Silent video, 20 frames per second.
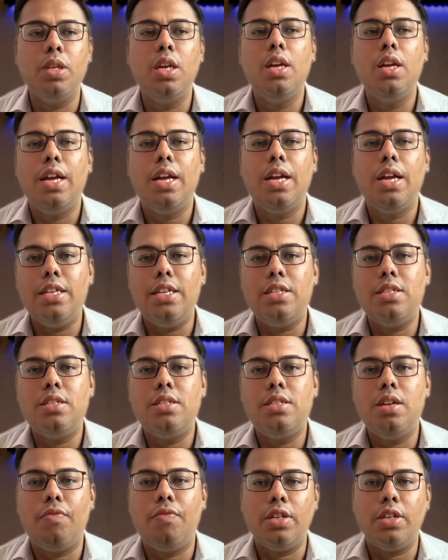as the
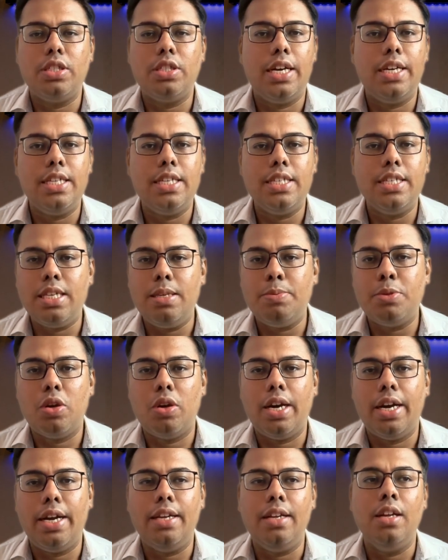functionalities keeps on
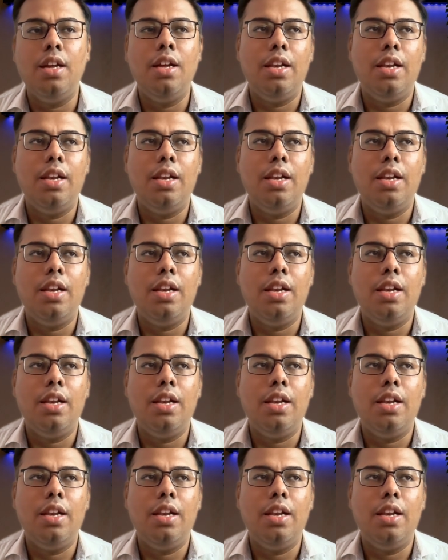adding.